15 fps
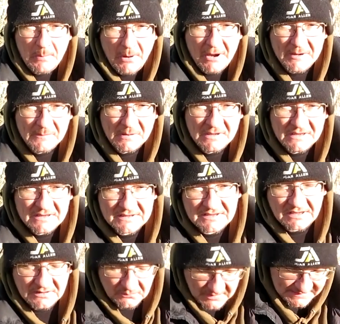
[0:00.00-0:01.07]
pipe,
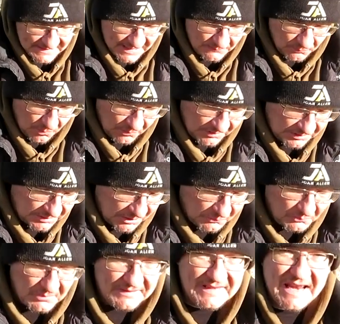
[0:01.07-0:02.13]
so that when they walk
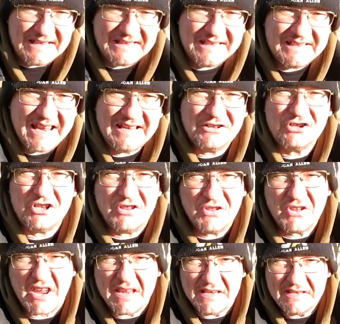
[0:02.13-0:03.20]
along with their detection
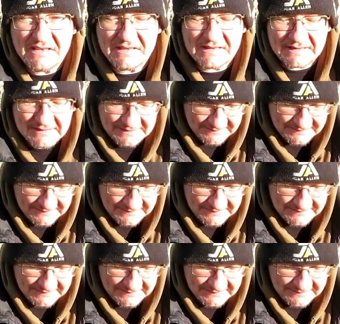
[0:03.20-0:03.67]
things,